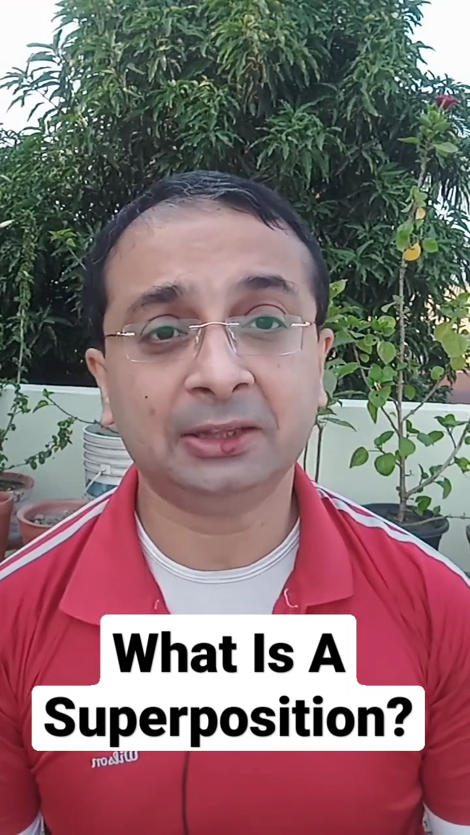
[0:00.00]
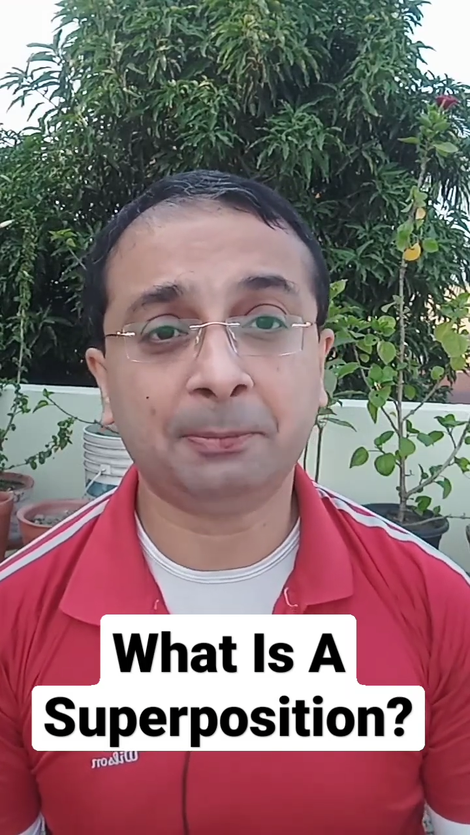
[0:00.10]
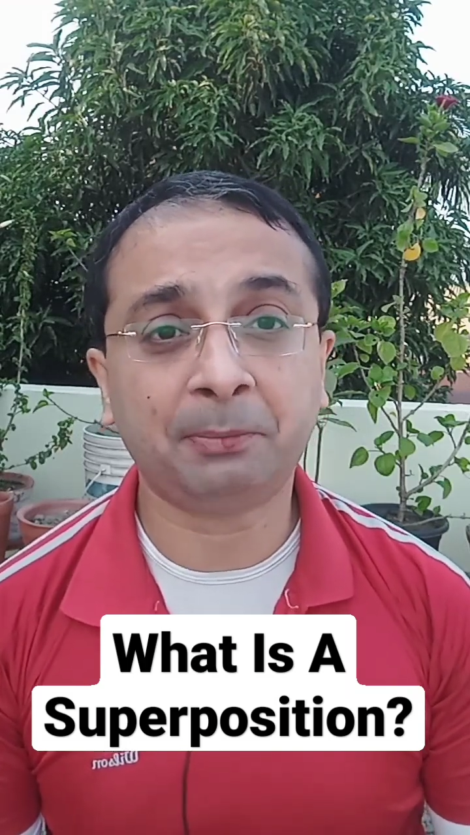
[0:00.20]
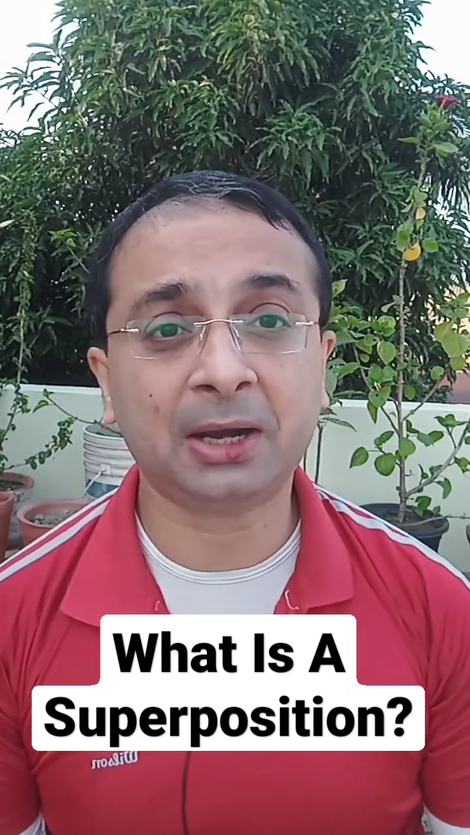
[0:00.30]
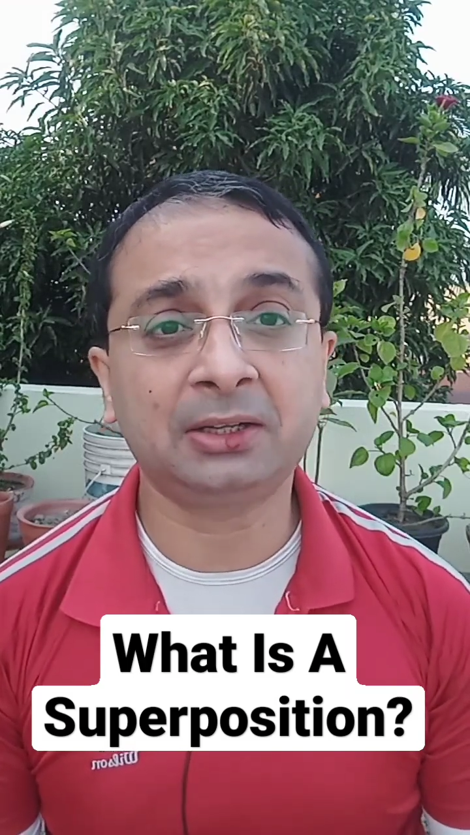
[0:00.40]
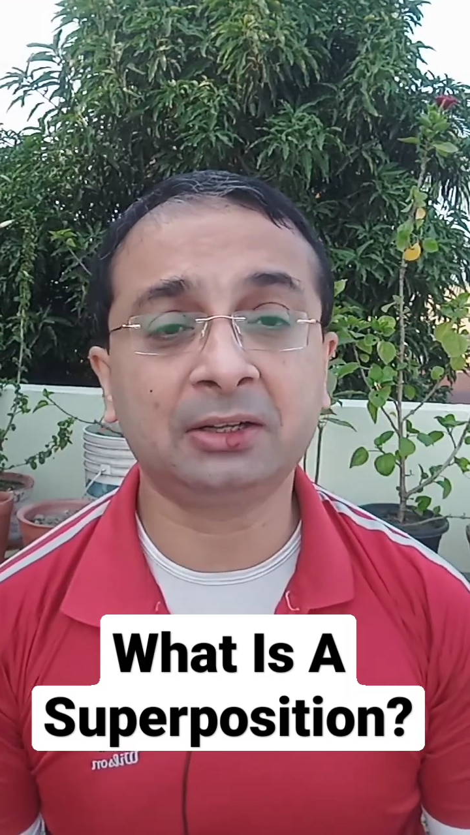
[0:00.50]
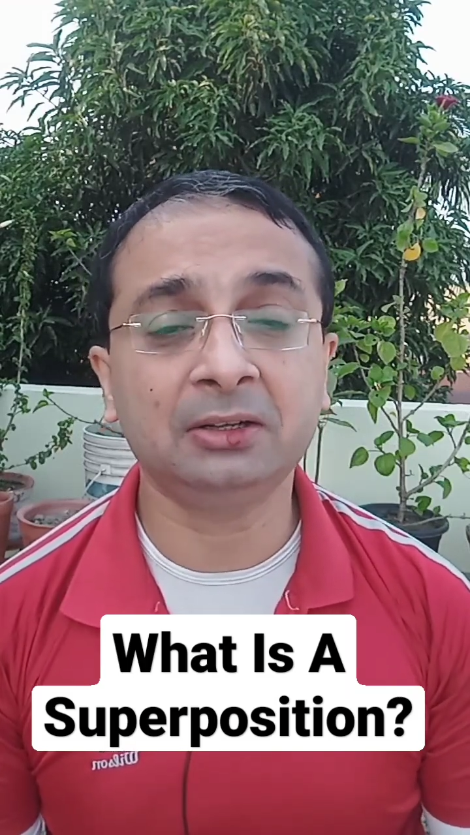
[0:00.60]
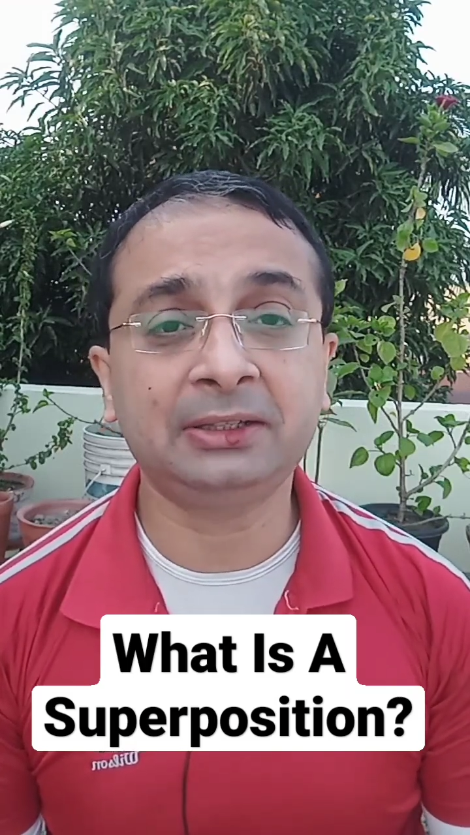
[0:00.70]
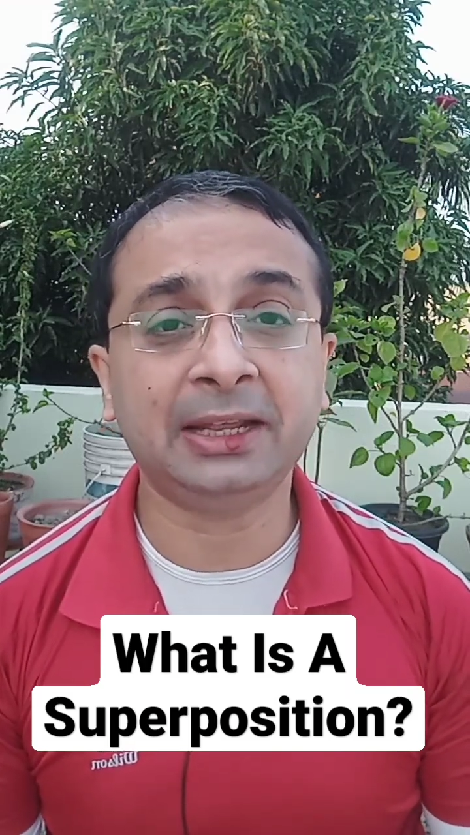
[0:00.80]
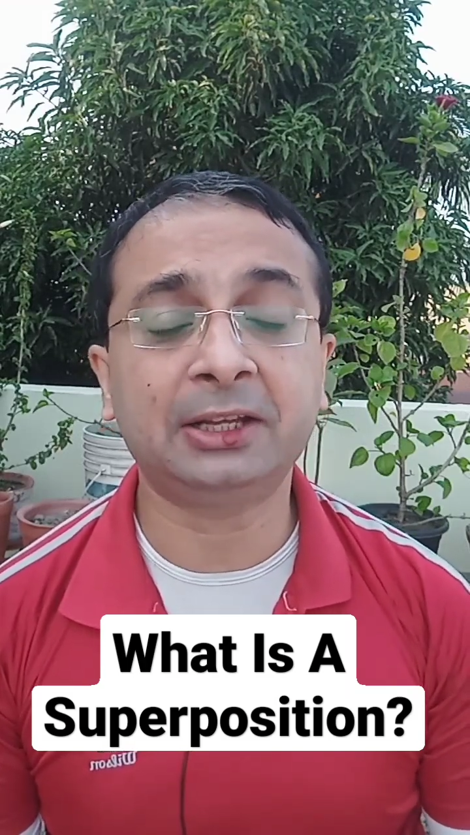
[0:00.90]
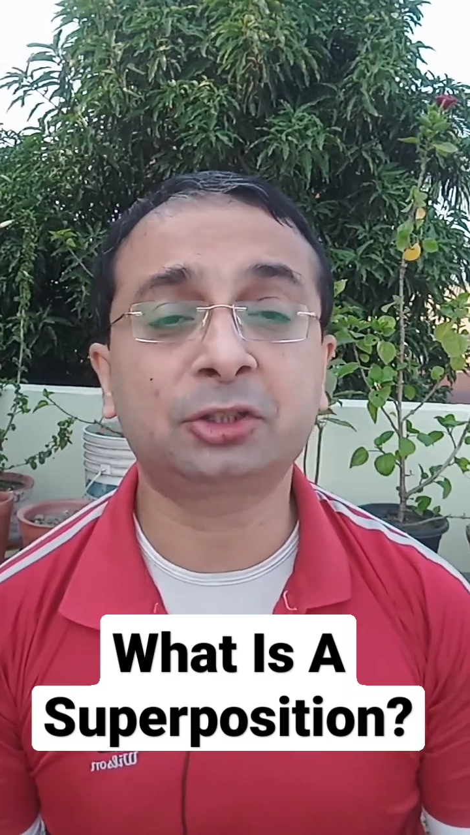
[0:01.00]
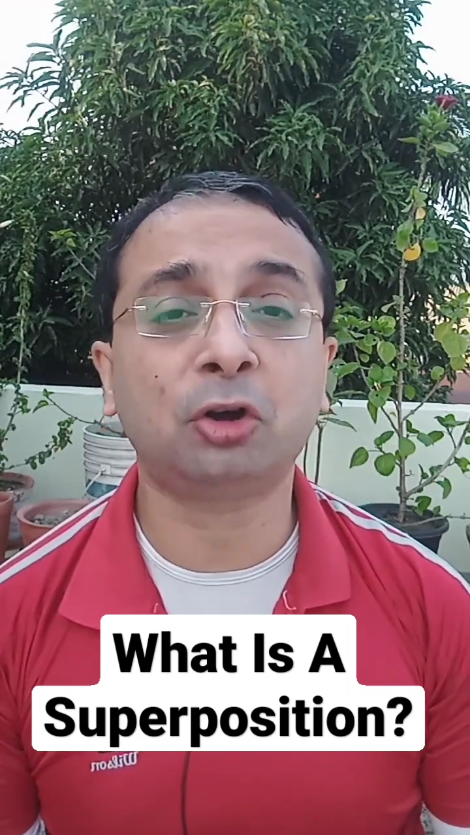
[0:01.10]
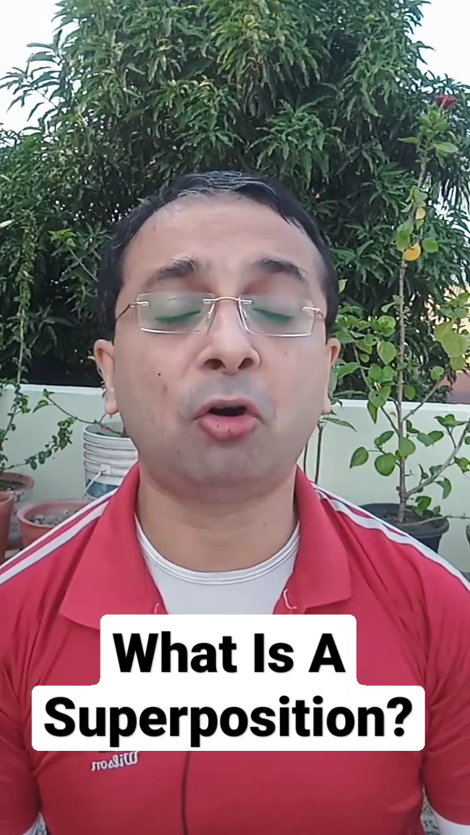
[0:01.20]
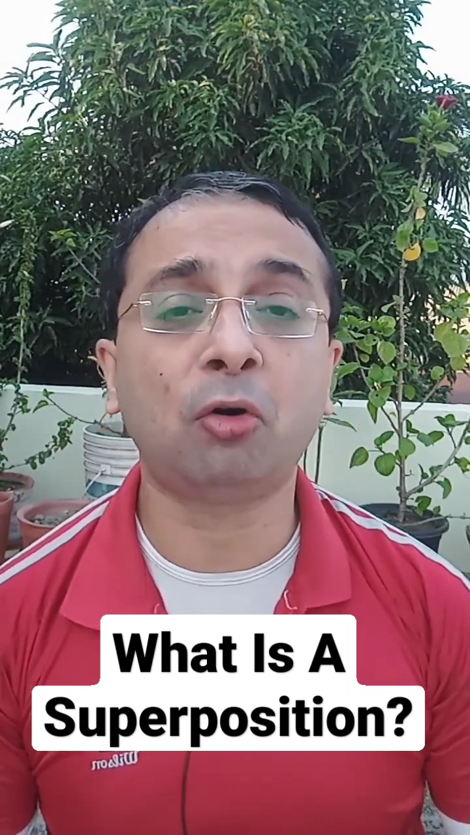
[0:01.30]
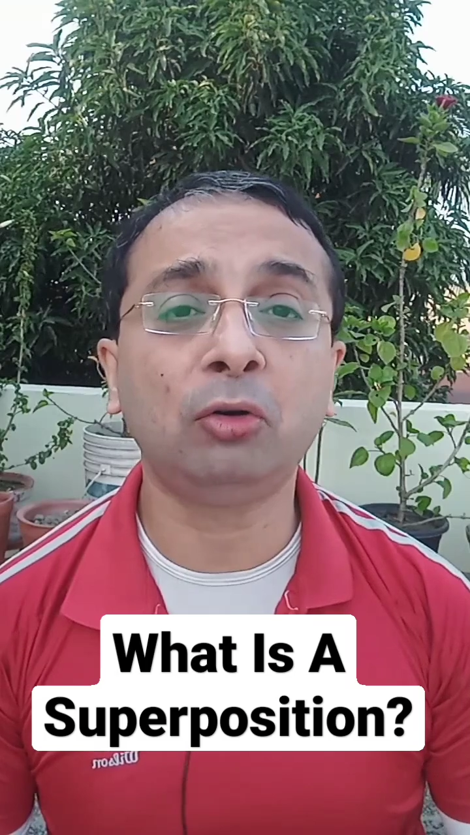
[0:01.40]
The particle takes
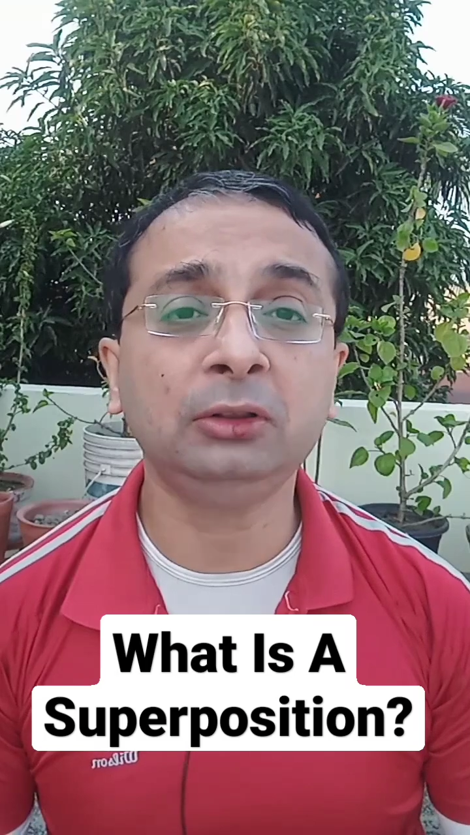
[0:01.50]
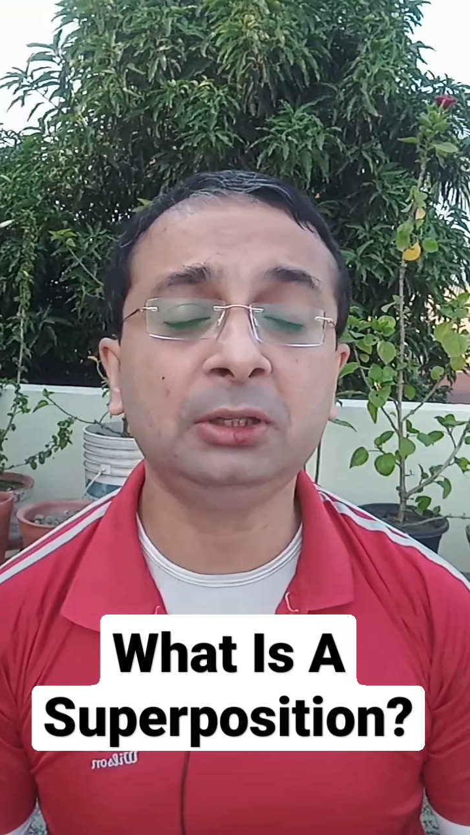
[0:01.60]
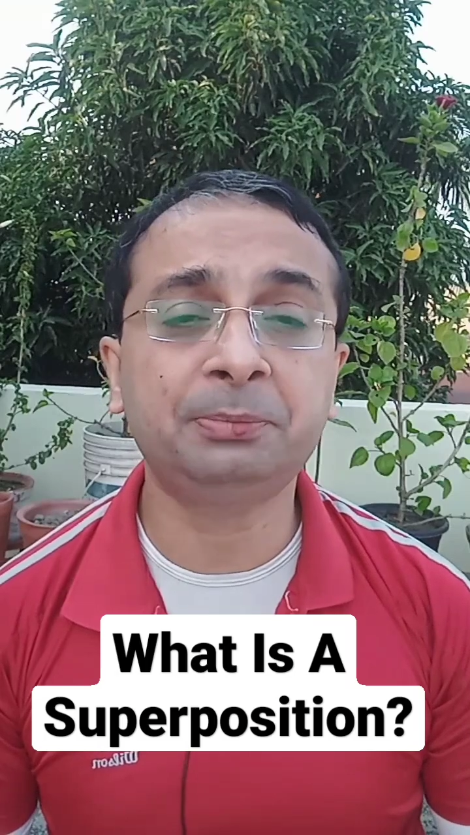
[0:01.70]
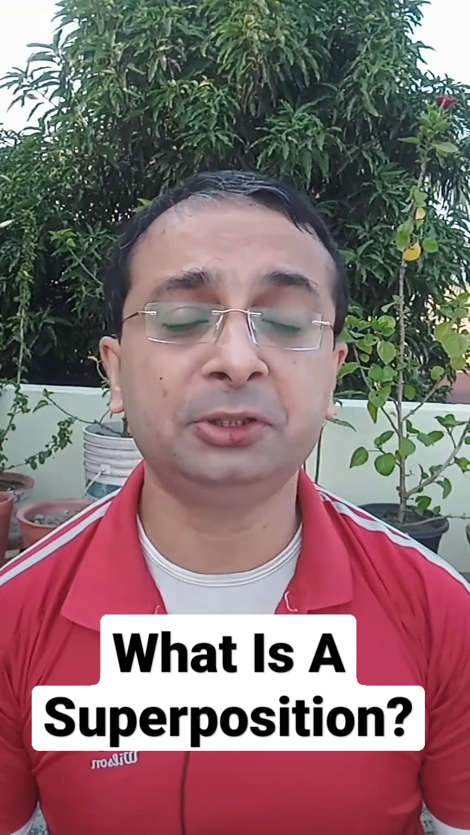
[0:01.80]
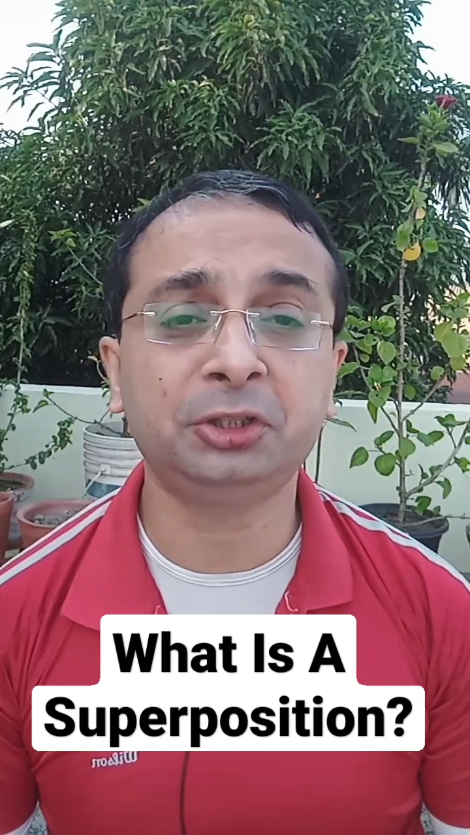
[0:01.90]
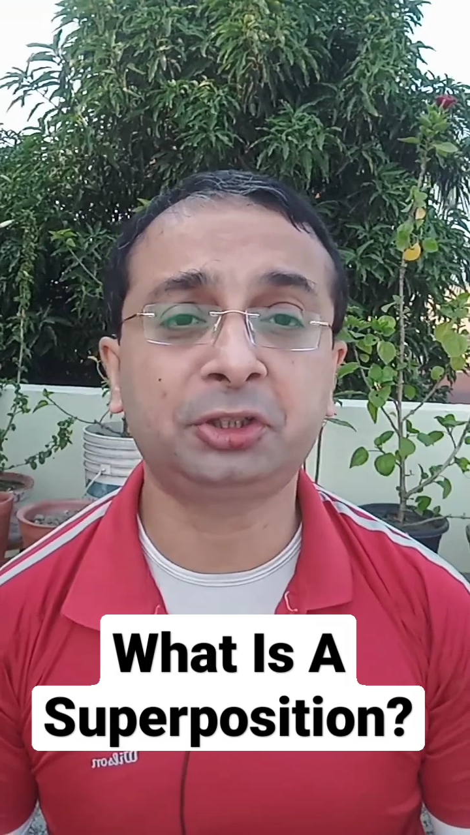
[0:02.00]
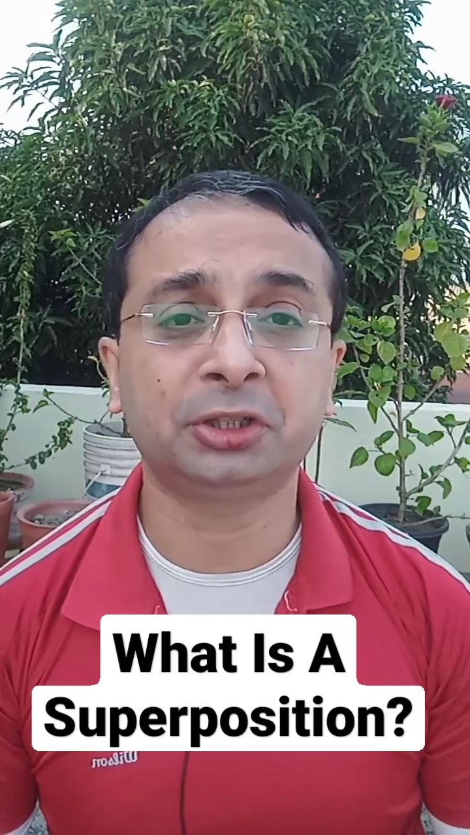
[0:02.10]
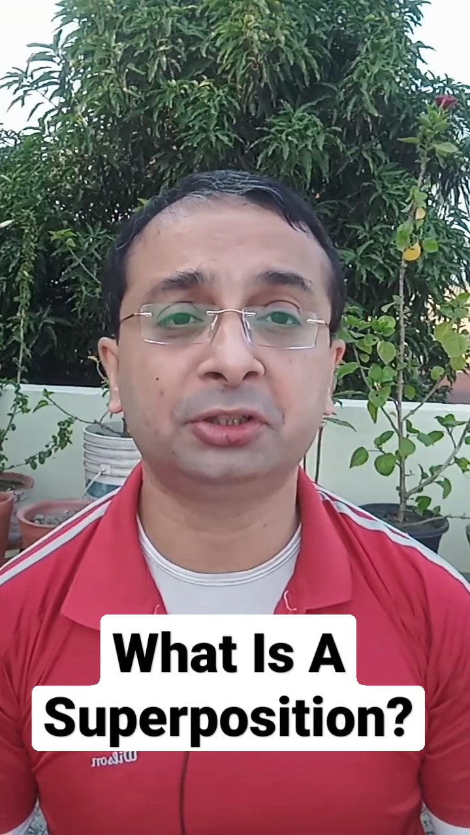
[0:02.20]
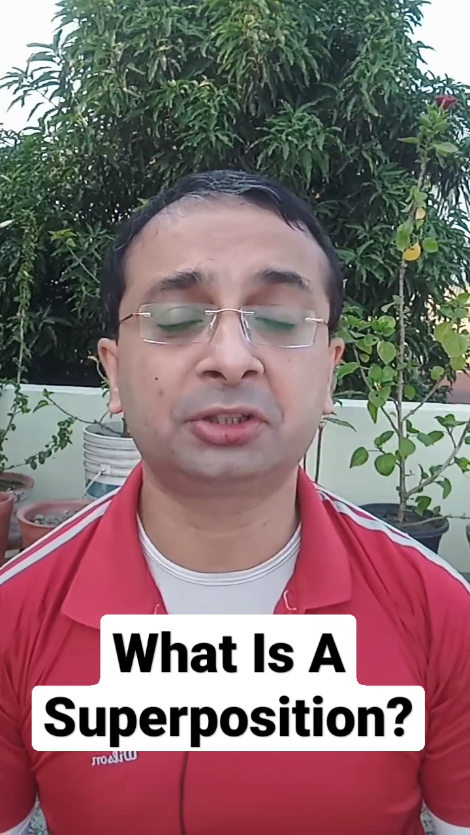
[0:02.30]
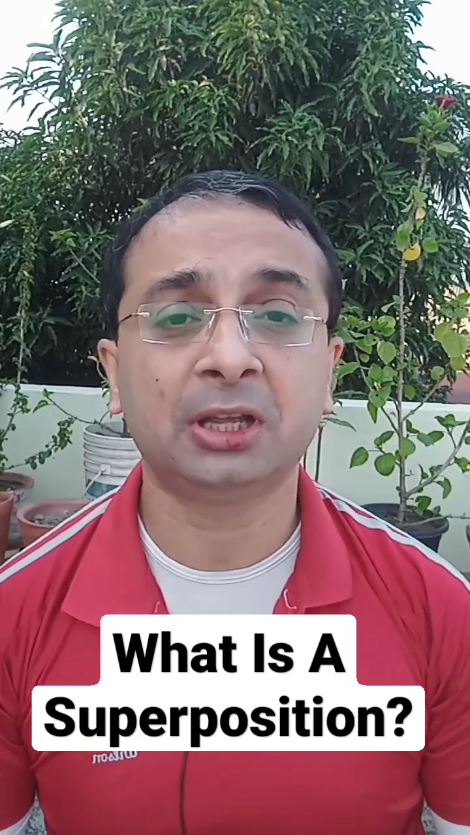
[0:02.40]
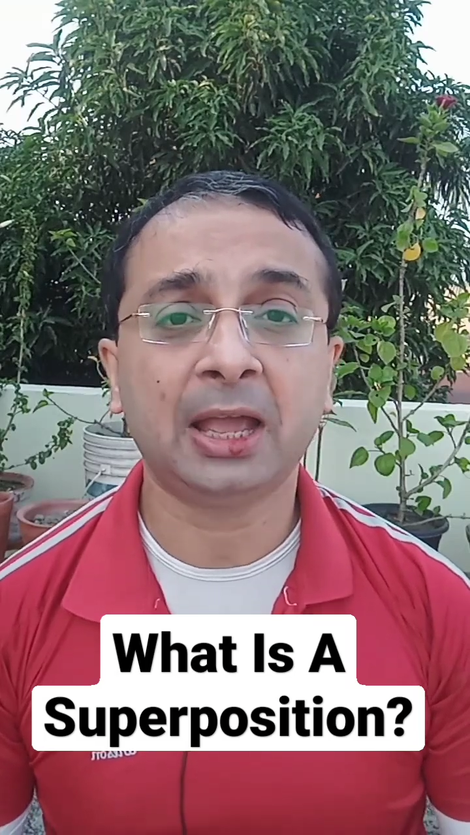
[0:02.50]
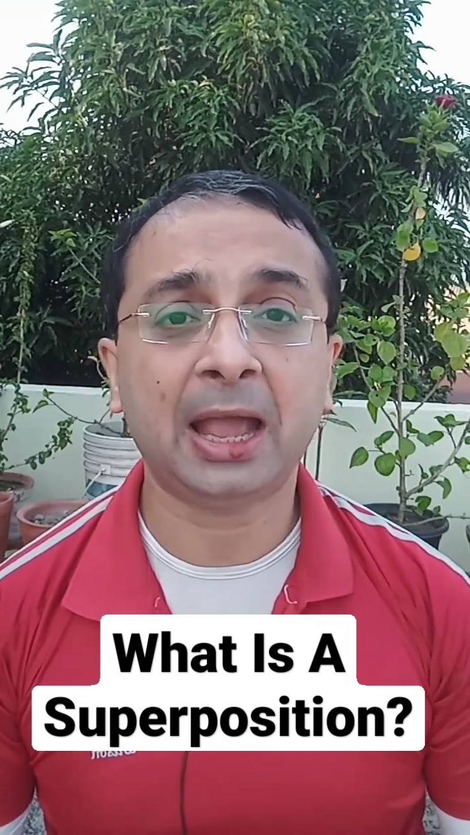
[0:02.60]
all the positions